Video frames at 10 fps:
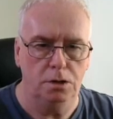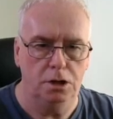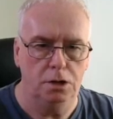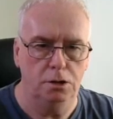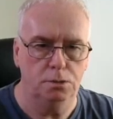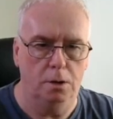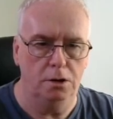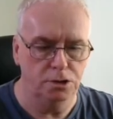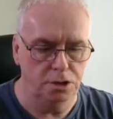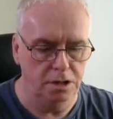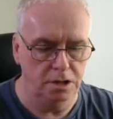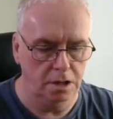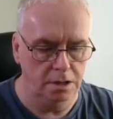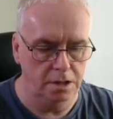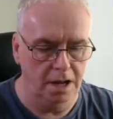you can use one as
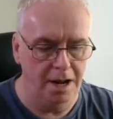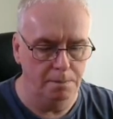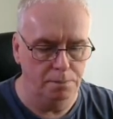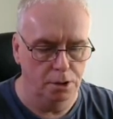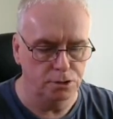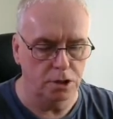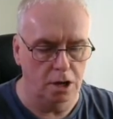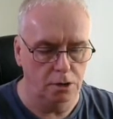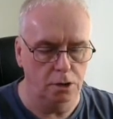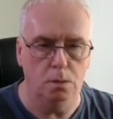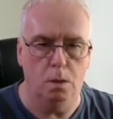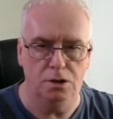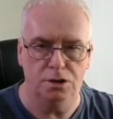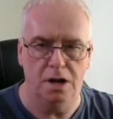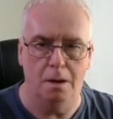an input and the other one
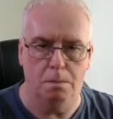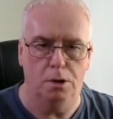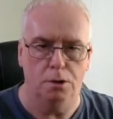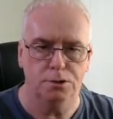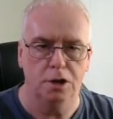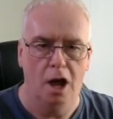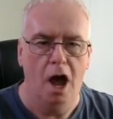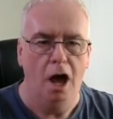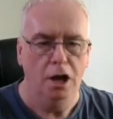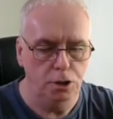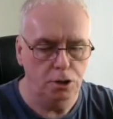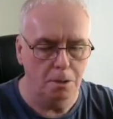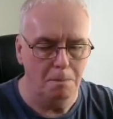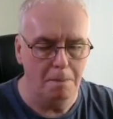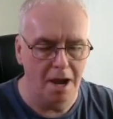as an output. You
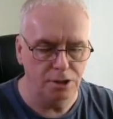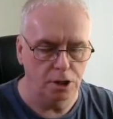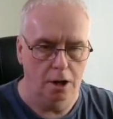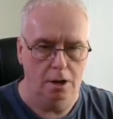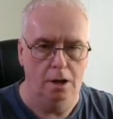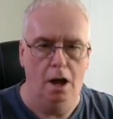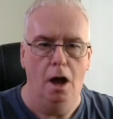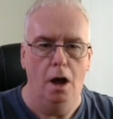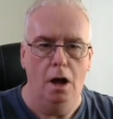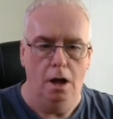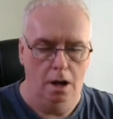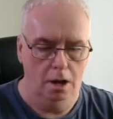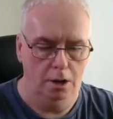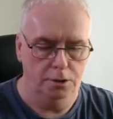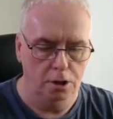can measure
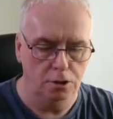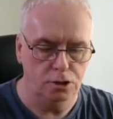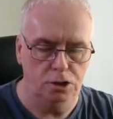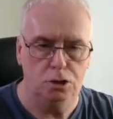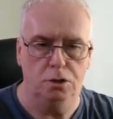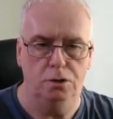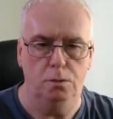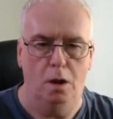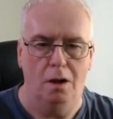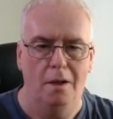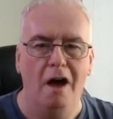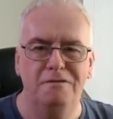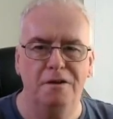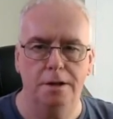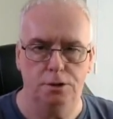the losses through
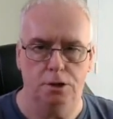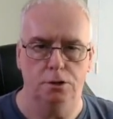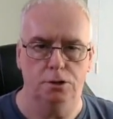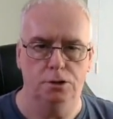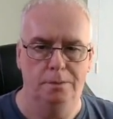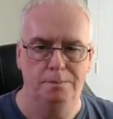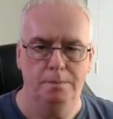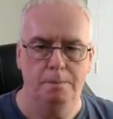filters.